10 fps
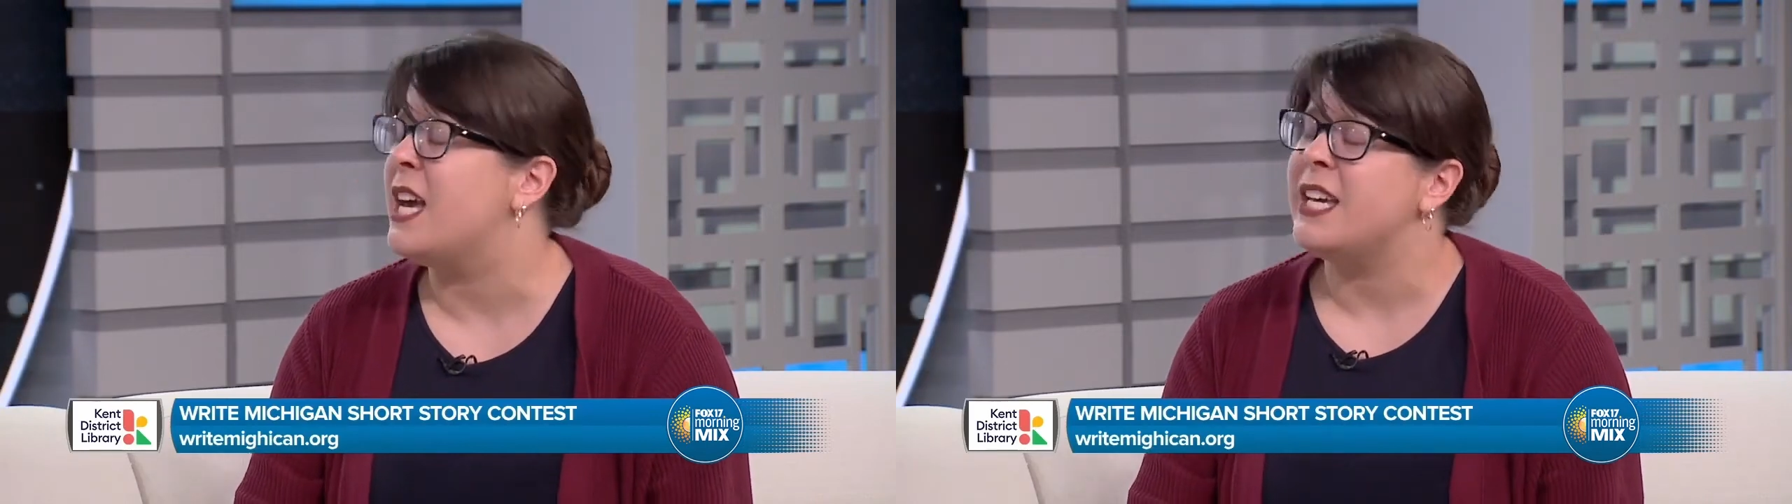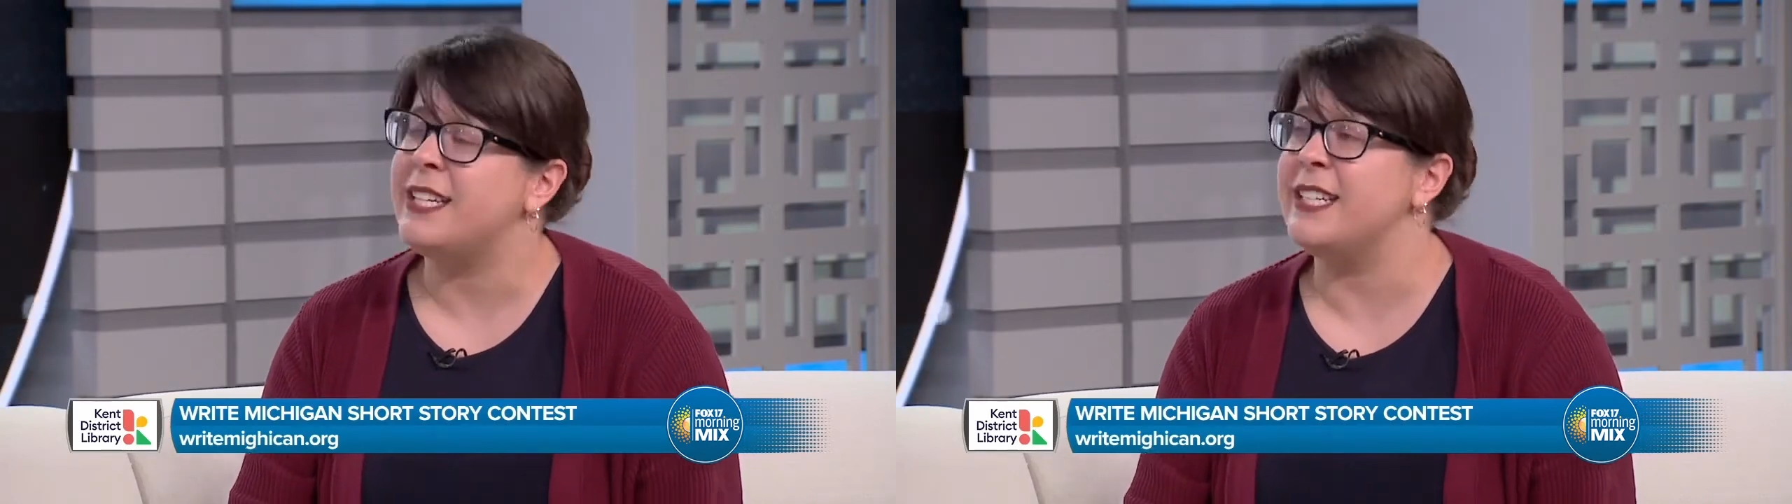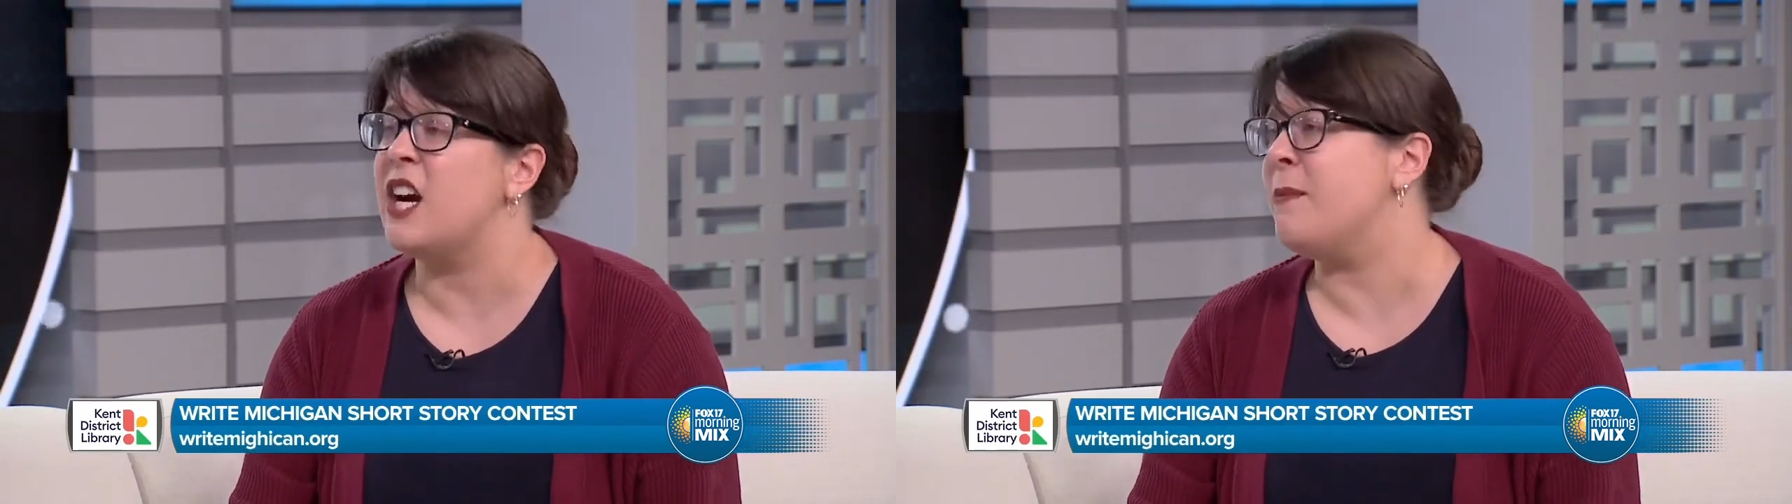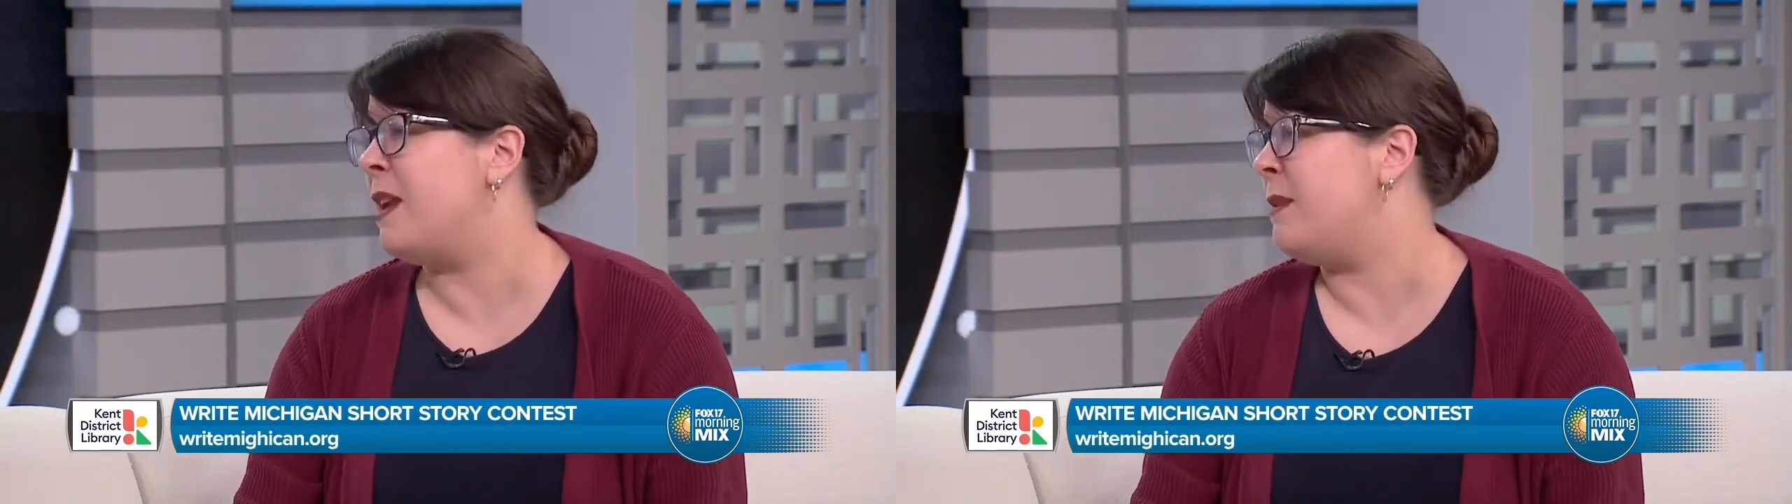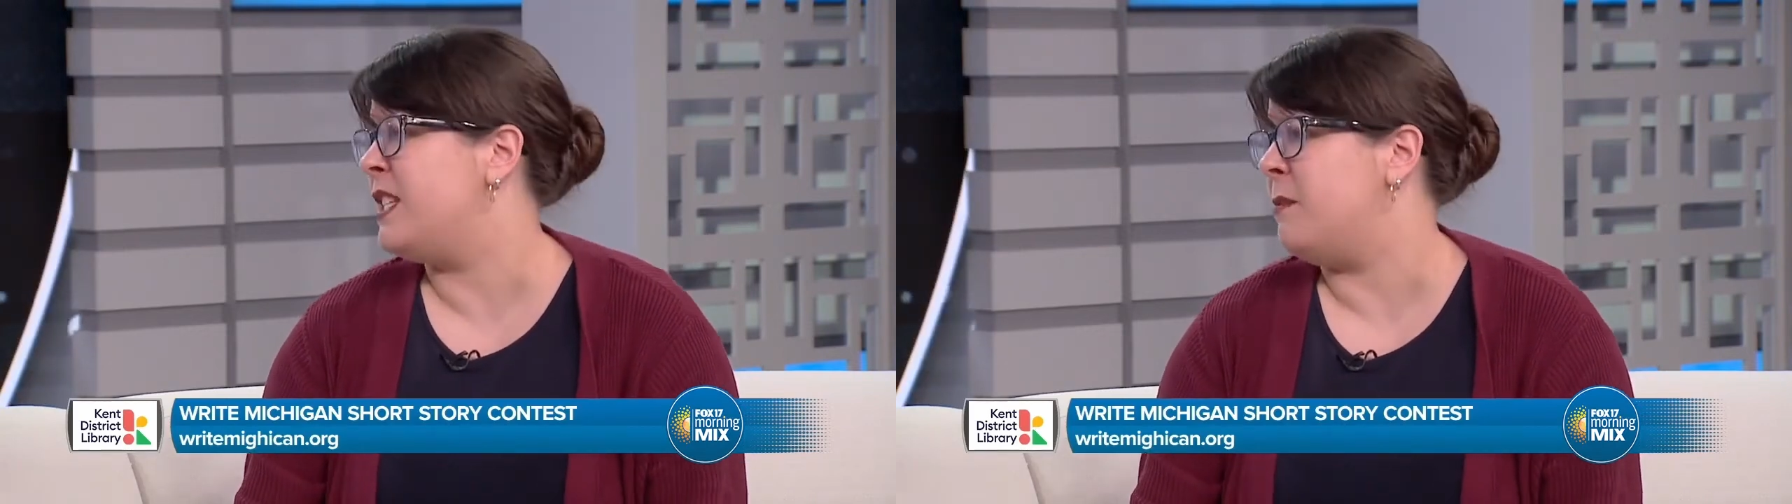Here are
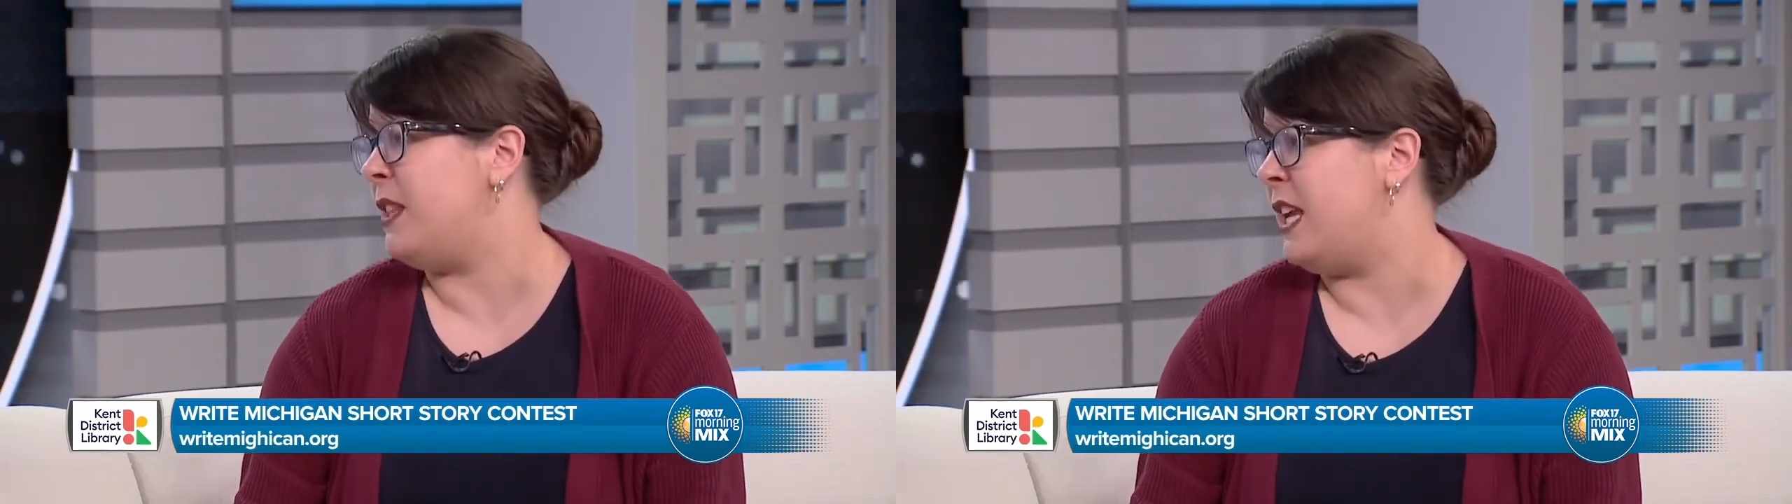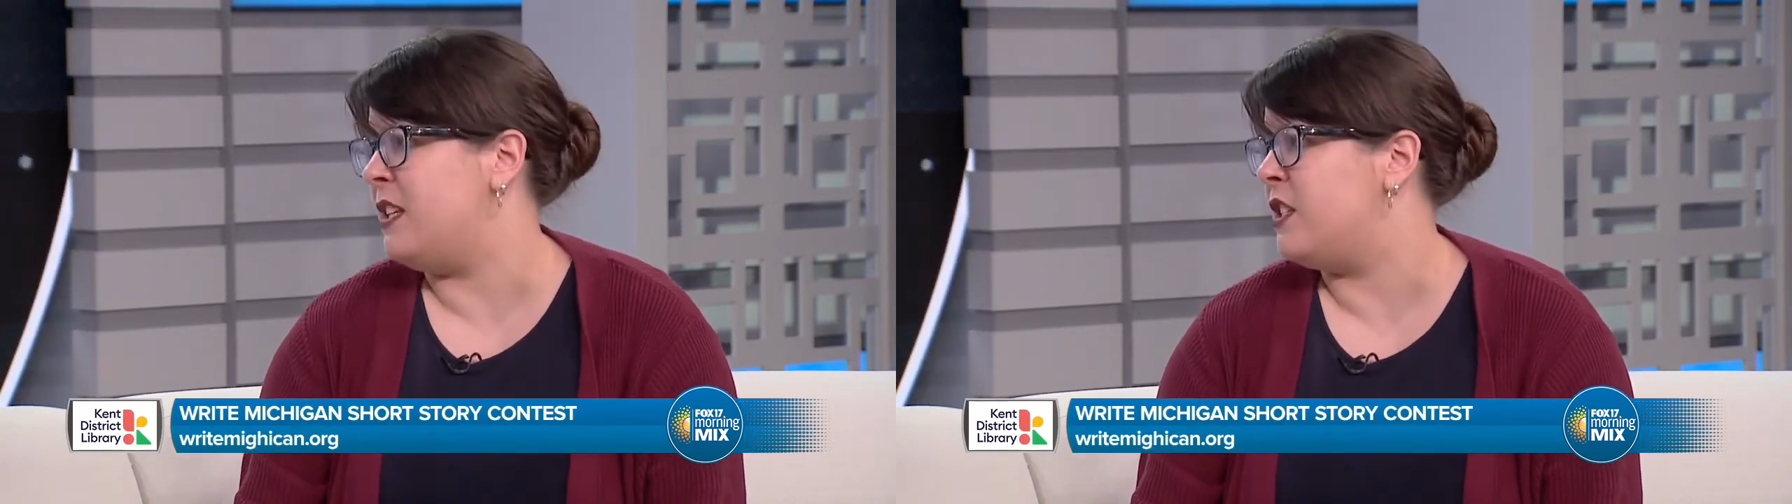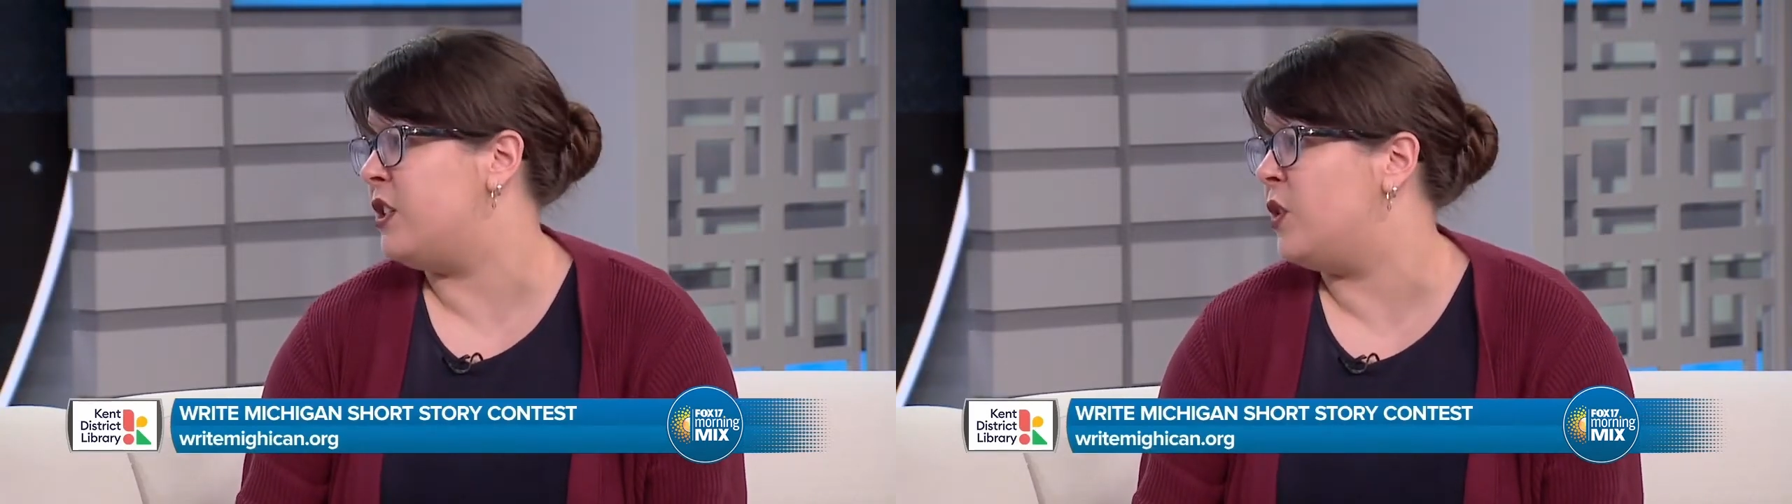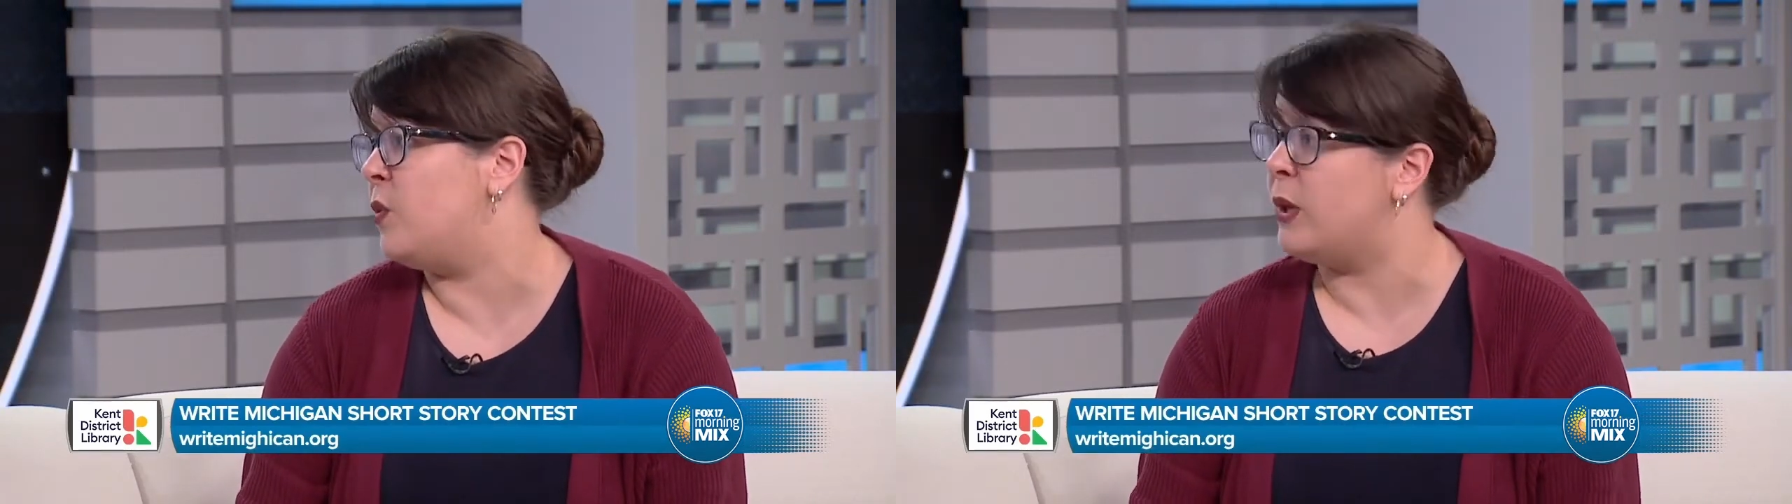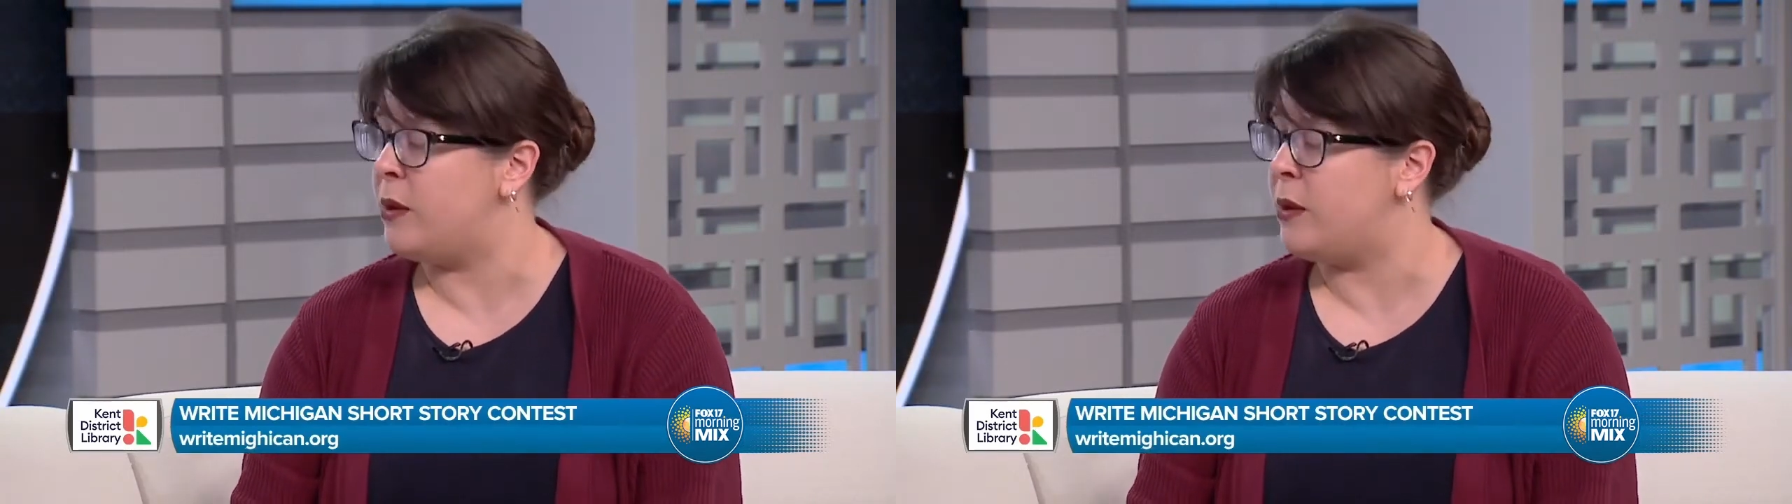maybe some things to